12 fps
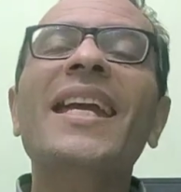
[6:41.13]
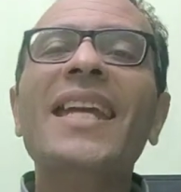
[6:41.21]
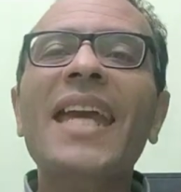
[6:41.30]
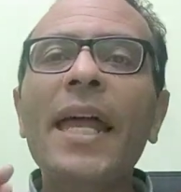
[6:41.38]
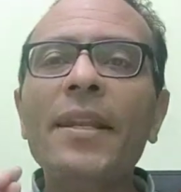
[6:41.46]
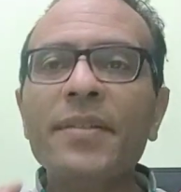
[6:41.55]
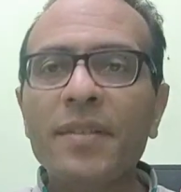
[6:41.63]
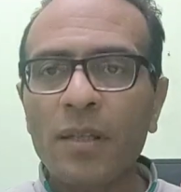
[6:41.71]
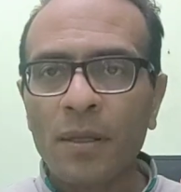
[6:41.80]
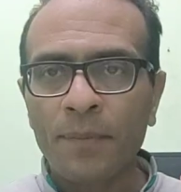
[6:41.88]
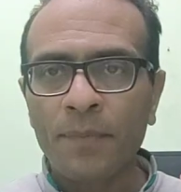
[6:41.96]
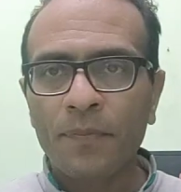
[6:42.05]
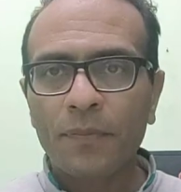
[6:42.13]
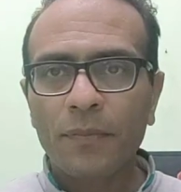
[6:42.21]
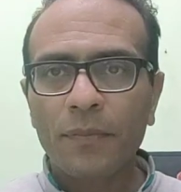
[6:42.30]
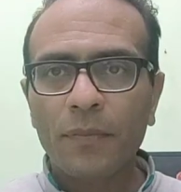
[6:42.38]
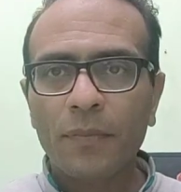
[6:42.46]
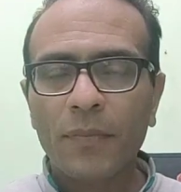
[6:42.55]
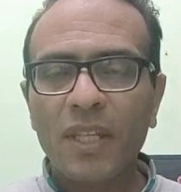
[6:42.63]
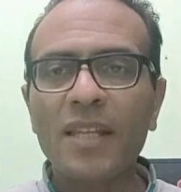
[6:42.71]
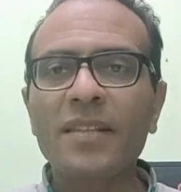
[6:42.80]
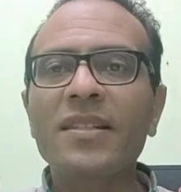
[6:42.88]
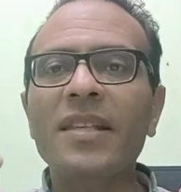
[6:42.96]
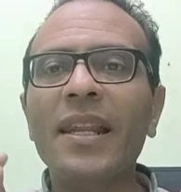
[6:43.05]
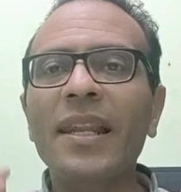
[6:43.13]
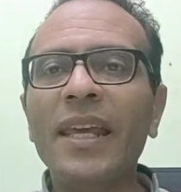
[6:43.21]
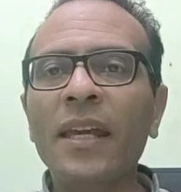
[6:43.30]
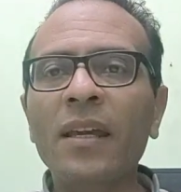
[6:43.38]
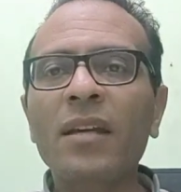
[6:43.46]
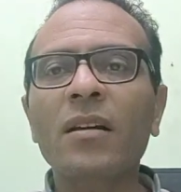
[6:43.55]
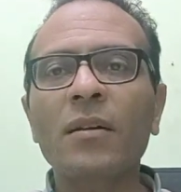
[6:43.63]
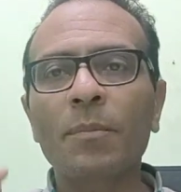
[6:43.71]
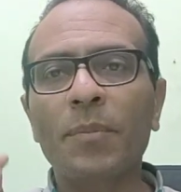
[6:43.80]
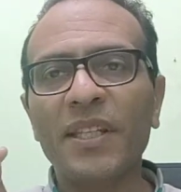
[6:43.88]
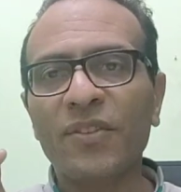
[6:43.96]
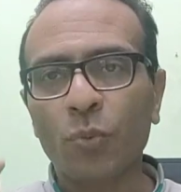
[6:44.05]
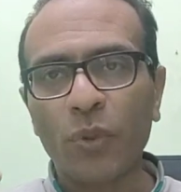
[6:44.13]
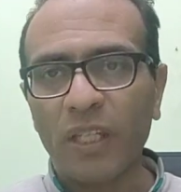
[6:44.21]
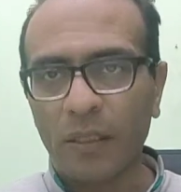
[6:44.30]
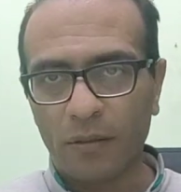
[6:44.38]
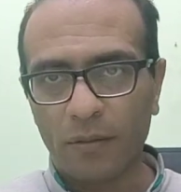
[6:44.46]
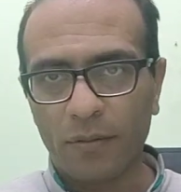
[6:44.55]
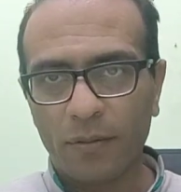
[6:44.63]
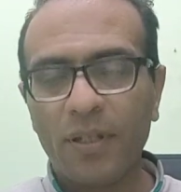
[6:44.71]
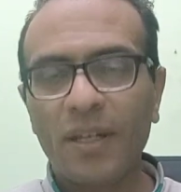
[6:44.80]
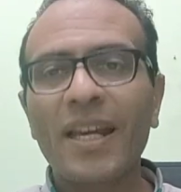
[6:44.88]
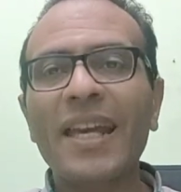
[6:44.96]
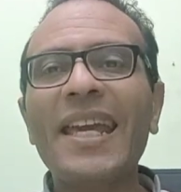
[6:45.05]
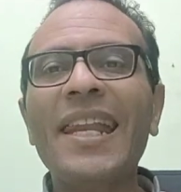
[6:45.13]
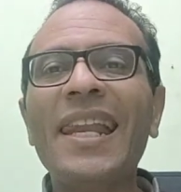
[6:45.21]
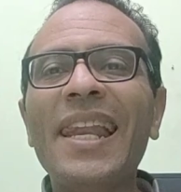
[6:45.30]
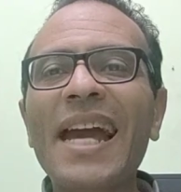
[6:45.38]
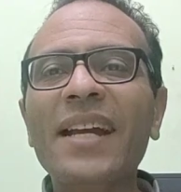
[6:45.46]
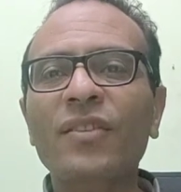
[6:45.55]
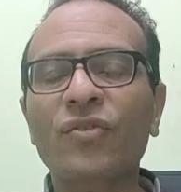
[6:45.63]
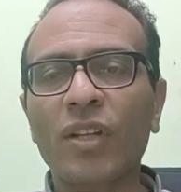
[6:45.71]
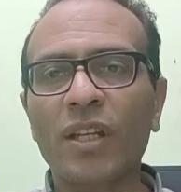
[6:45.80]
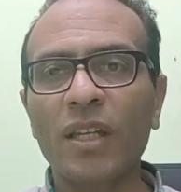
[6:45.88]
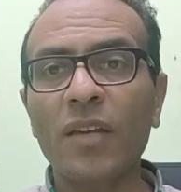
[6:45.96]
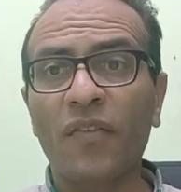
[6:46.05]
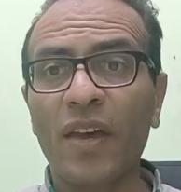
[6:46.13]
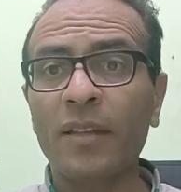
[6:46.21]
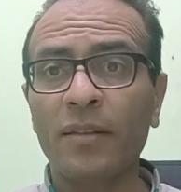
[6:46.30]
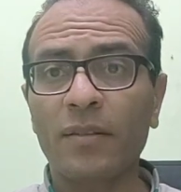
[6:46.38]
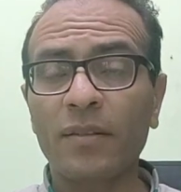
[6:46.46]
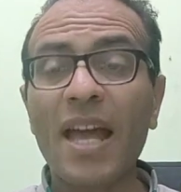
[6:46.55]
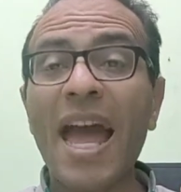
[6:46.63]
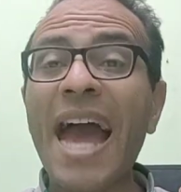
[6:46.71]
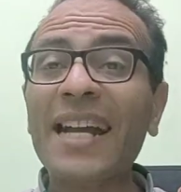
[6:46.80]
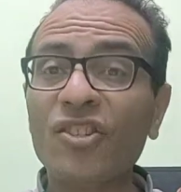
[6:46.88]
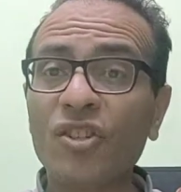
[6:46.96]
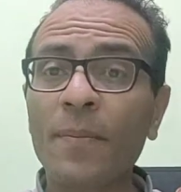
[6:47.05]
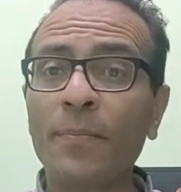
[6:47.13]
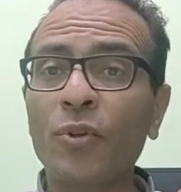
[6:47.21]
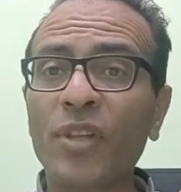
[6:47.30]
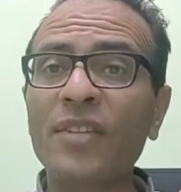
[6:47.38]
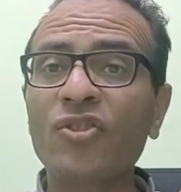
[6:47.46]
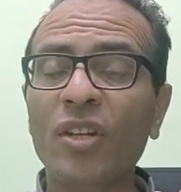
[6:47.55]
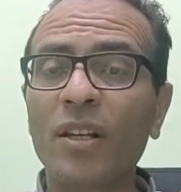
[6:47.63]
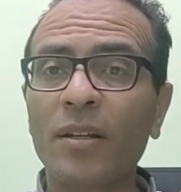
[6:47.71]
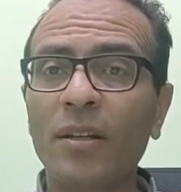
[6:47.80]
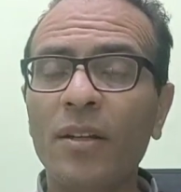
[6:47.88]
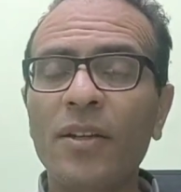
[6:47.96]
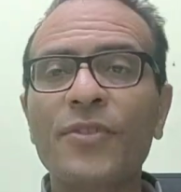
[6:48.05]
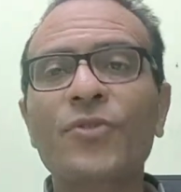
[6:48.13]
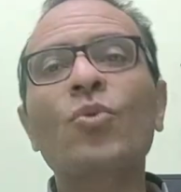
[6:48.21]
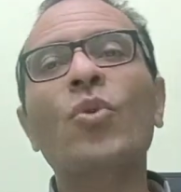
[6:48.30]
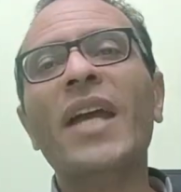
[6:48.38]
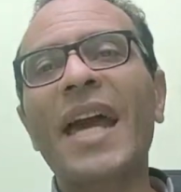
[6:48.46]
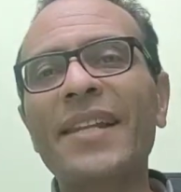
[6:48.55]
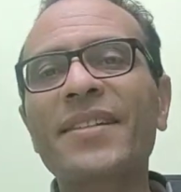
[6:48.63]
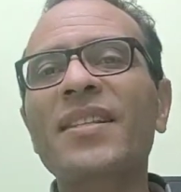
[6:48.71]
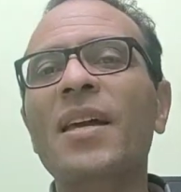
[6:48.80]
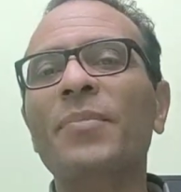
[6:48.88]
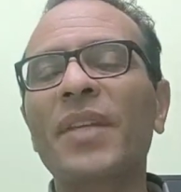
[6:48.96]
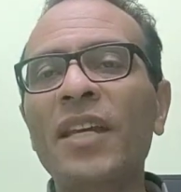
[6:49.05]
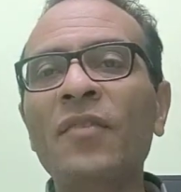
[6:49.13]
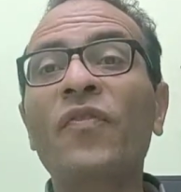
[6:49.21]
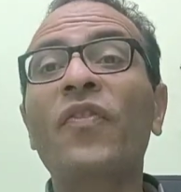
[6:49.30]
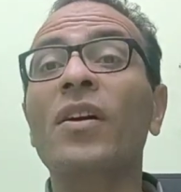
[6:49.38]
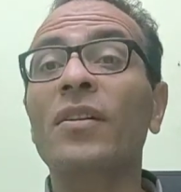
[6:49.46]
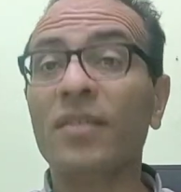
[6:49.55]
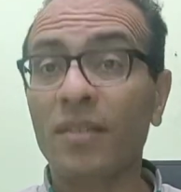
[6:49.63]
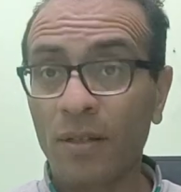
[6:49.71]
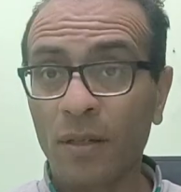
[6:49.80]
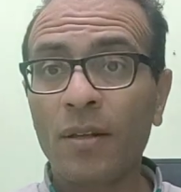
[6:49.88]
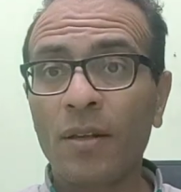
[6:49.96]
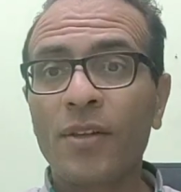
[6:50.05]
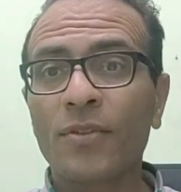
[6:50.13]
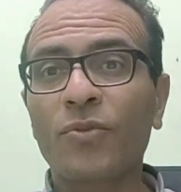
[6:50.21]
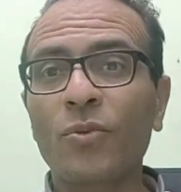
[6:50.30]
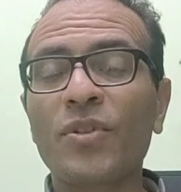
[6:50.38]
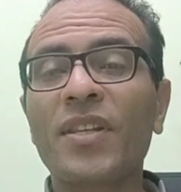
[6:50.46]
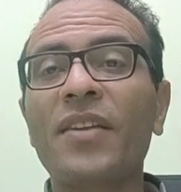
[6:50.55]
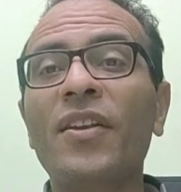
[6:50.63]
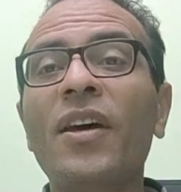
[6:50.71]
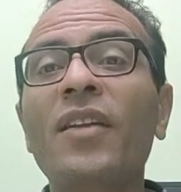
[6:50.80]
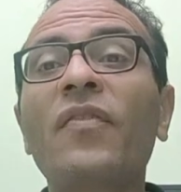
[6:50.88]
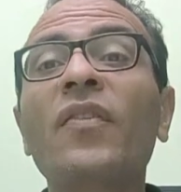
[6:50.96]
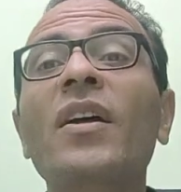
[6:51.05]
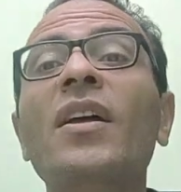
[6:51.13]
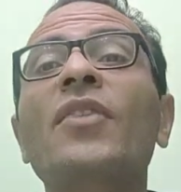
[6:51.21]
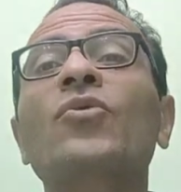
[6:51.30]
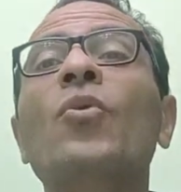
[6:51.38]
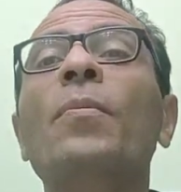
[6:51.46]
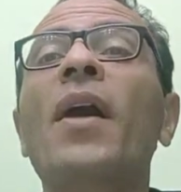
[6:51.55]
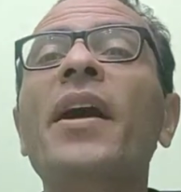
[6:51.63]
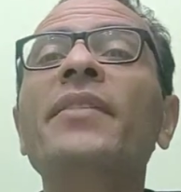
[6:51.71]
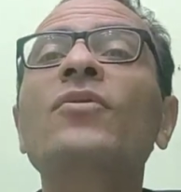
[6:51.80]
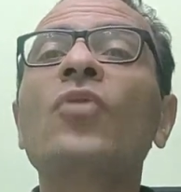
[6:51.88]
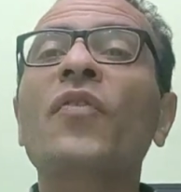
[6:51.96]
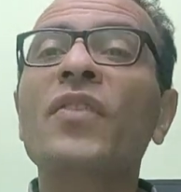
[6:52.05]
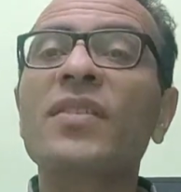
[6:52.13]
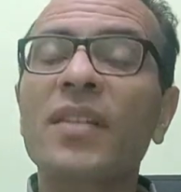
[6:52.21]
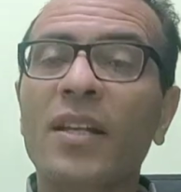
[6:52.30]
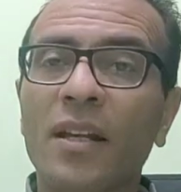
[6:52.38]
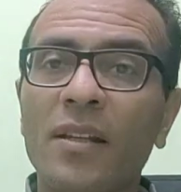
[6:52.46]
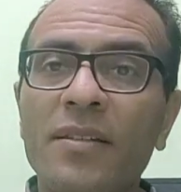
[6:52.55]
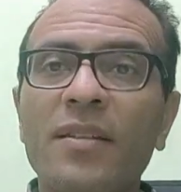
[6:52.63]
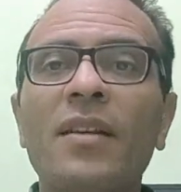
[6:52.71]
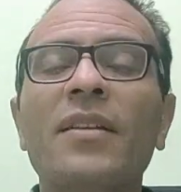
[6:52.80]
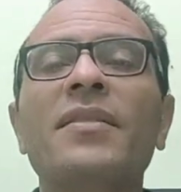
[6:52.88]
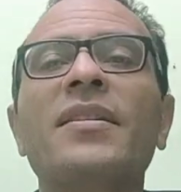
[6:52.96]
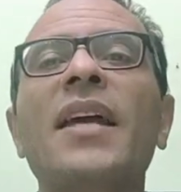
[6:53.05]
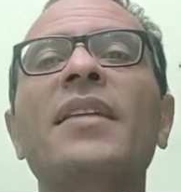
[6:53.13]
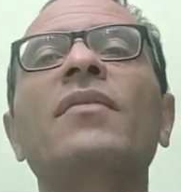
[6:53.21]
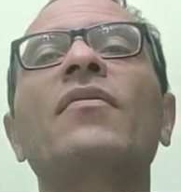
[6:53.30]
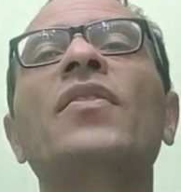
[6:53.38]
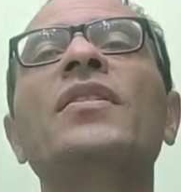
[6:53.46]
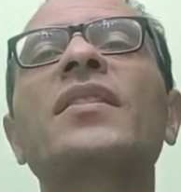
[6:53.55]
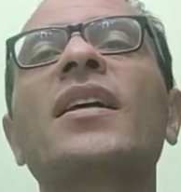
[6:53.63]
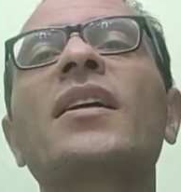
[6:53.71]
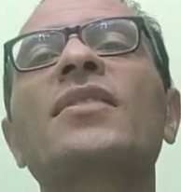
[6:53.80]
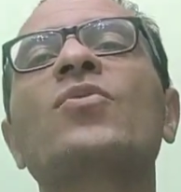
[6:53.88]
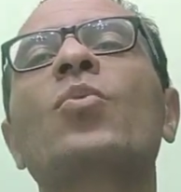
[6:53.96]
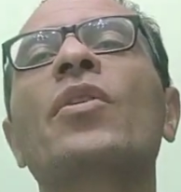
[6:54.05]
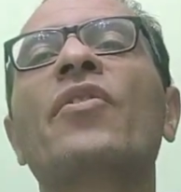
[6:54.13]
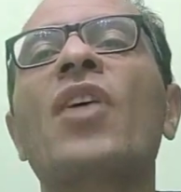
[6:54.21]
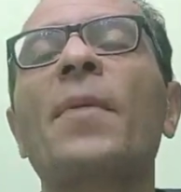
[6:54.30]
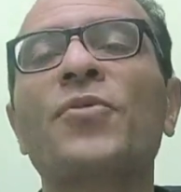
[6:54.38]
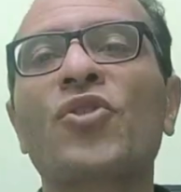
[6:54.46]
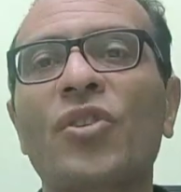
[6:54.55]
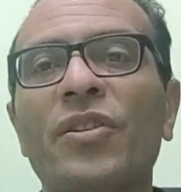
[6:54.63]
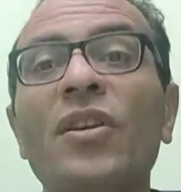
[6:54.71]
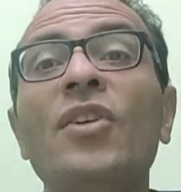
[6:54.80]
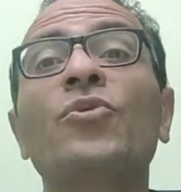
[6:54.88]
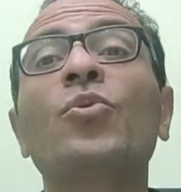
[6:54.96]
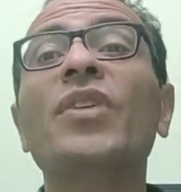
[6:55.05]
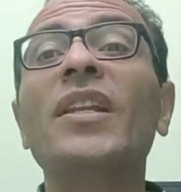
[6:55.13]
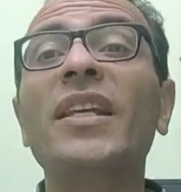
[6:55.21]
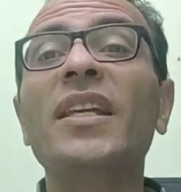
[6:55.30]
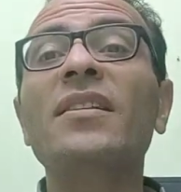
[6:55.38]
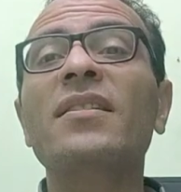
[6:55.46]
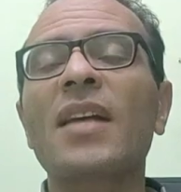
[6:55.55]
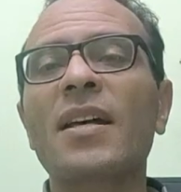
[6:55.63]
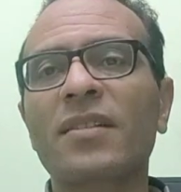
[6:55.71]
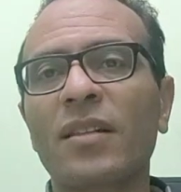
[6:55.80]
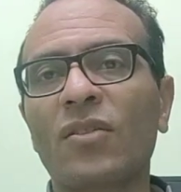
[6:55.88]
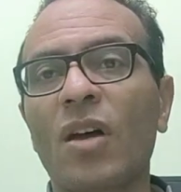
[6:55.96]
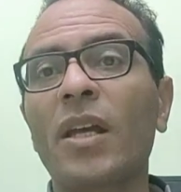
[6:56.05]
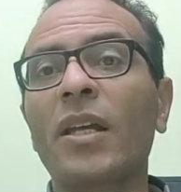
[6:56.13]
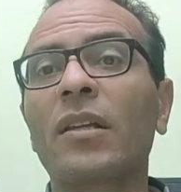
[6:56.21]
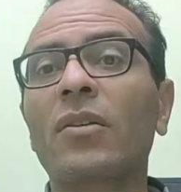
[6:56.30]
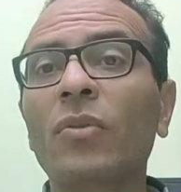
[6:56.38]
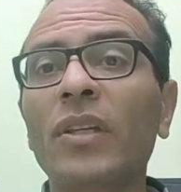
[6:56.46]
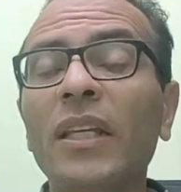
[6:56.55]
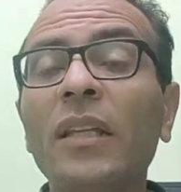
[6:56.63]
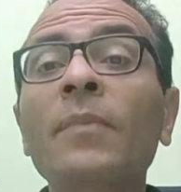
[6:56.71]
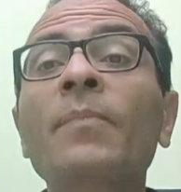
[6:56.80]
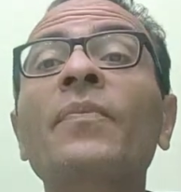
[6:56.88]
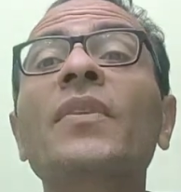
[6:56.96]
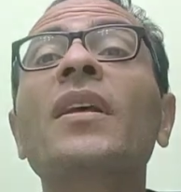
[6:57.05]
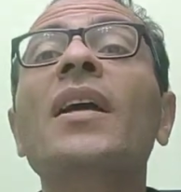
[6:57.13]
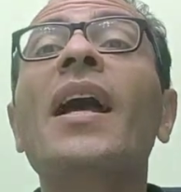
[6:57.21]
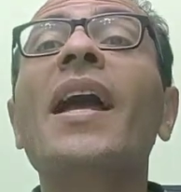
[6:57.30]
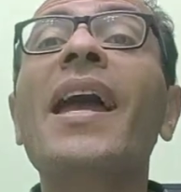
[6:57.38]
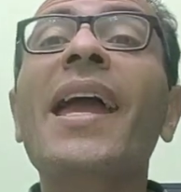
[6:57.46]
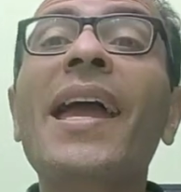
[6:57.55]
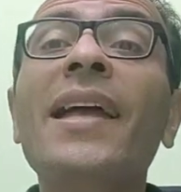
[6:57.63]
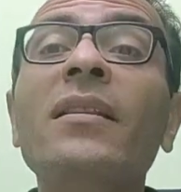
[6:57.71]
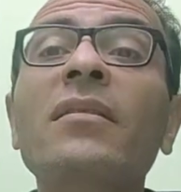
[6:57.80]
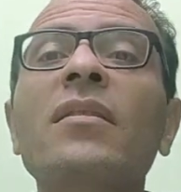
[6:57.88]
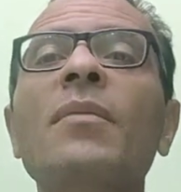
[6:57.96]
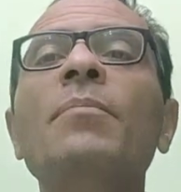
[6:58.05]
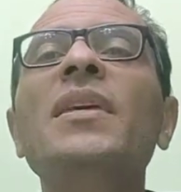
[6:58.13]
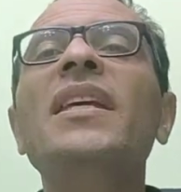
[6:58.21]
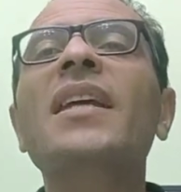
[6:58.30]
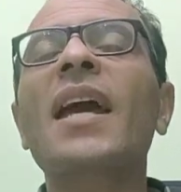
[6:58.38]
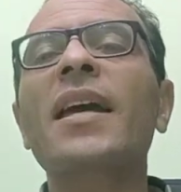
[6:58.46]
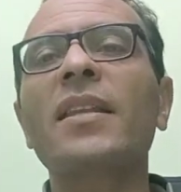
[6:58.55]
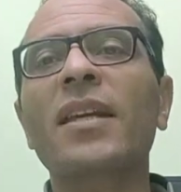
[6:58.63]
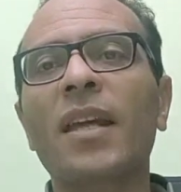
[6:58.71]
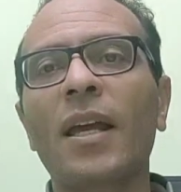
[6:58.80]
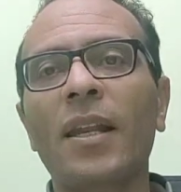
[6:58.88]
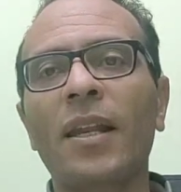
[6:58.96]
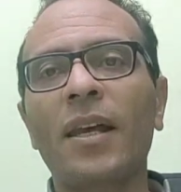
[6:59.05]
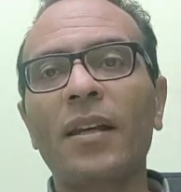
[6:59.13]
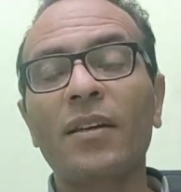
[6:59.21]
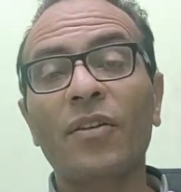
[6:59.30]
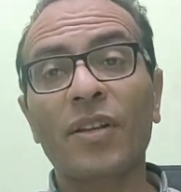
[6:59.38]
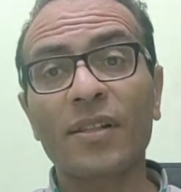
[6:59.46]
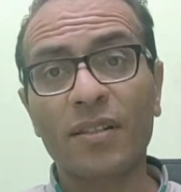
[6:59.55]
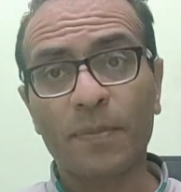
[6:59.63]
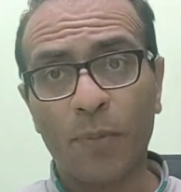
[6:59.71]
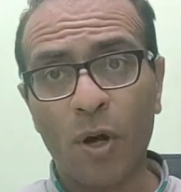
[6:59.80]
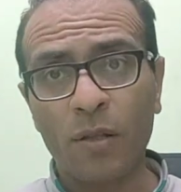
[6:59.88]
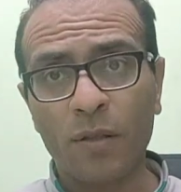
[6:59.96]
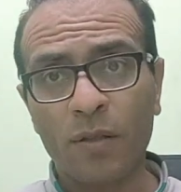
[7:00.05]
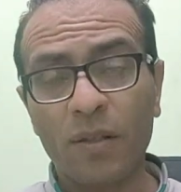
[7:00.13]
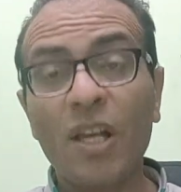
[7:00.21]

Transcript: Calcium is the link between electric event action potential through calcium influx to the nerve to bind to vesicles, then vesicles will rupture to release acetylcholine, and mechanical response